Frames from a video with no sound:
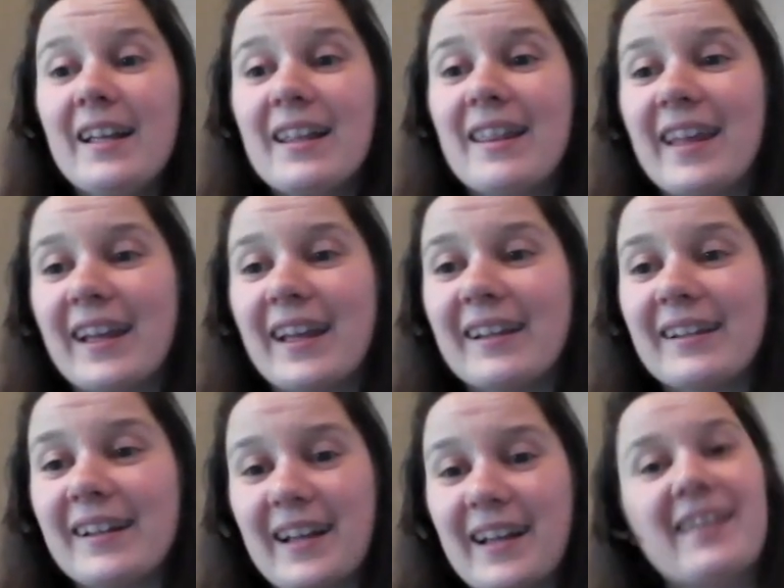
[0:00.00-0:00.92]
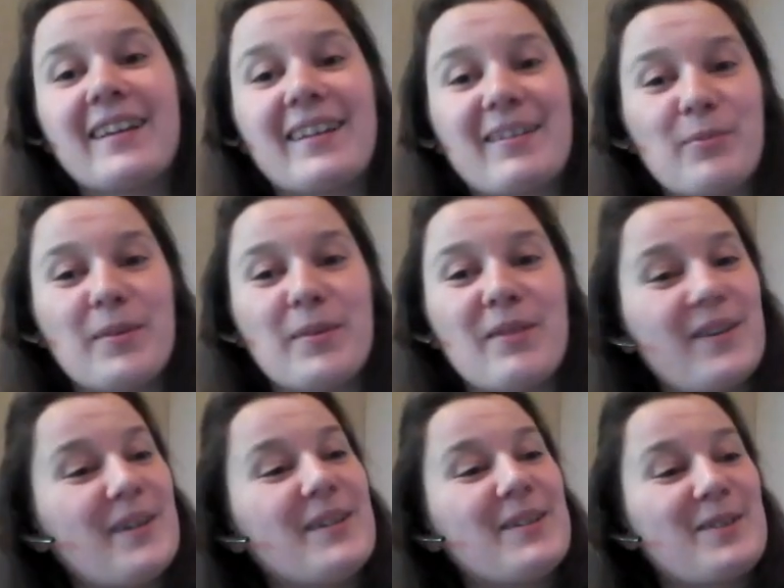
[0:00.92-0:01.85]
then I think it will be a
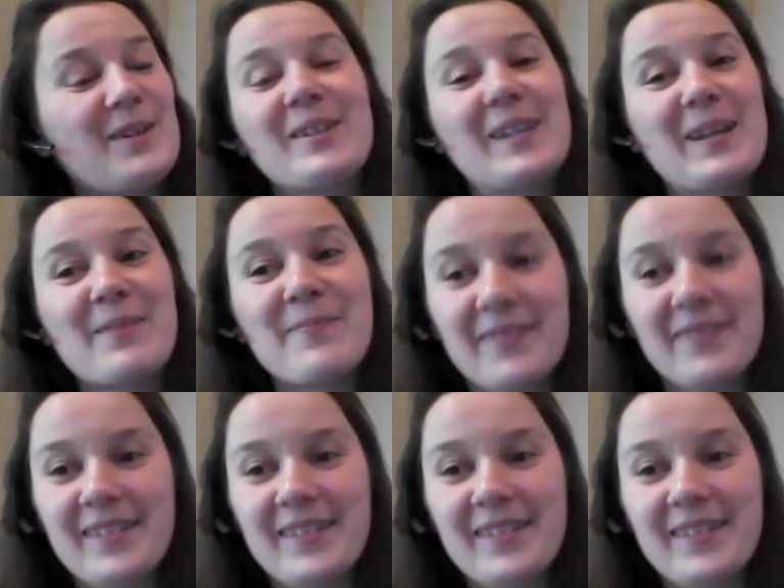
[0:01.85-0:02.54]
very strong team.